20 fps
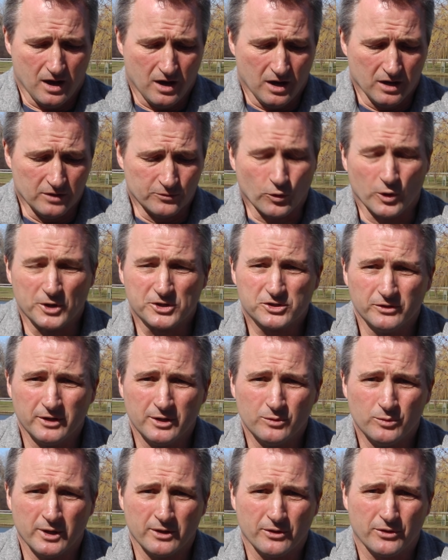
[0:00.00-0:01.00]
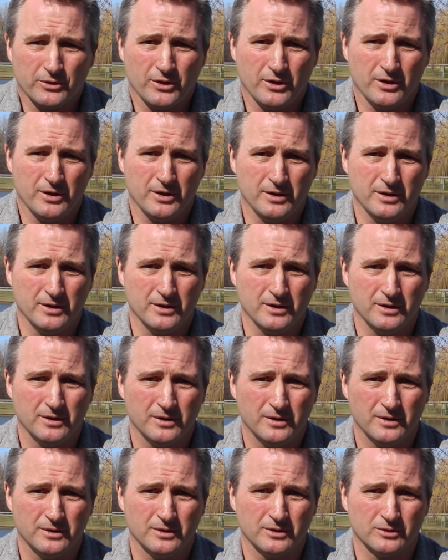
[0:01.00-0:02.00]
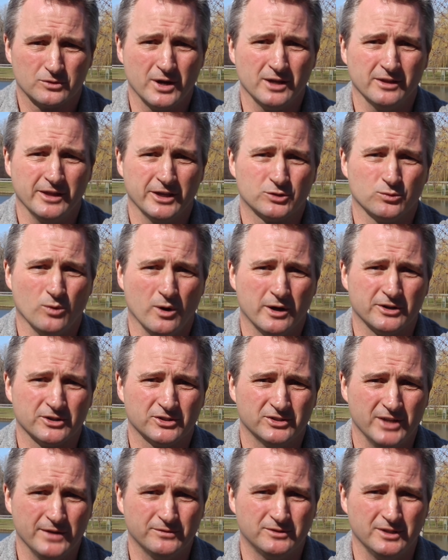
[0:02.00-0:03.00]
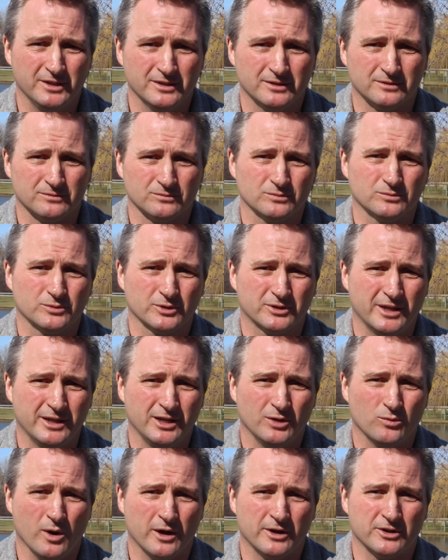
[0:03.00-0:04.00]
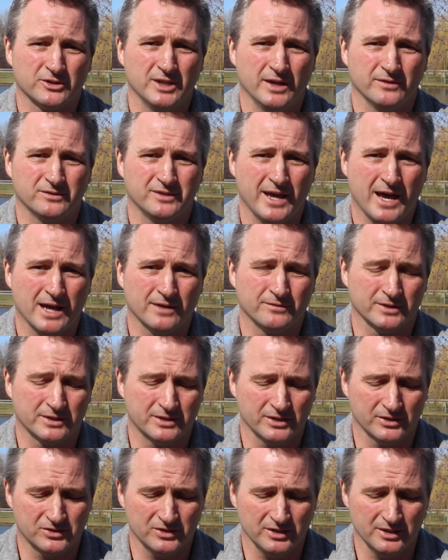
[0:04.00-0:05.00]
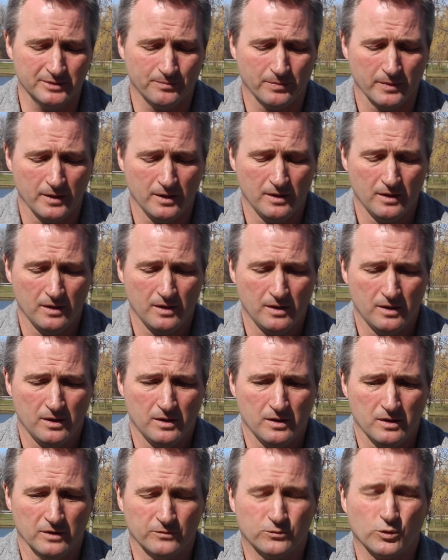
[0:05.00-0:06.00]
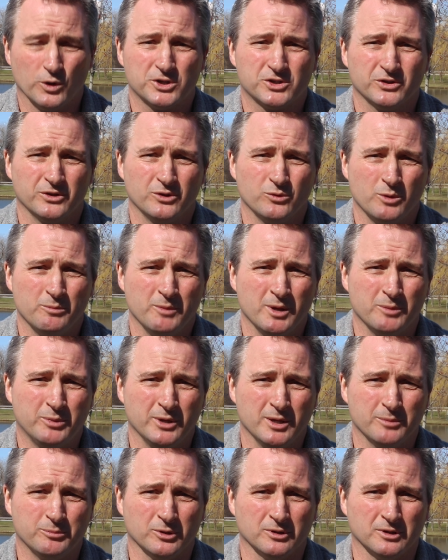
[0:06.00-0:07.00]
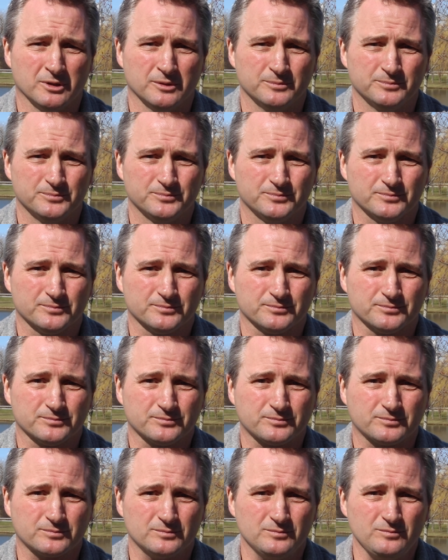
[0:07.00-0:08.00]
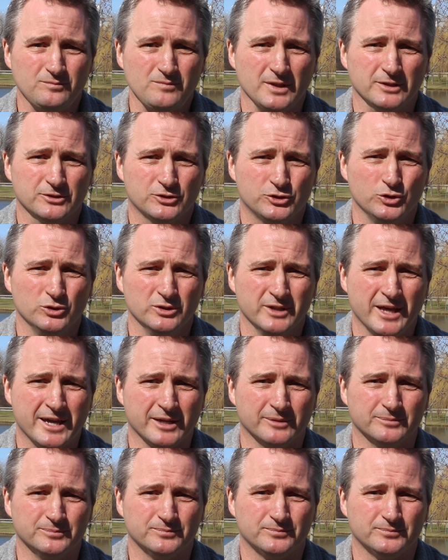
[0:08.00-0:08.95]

Unfortunately, with Great Lakes water safety and with any water safety advocacy, unfortunately we meet people too late.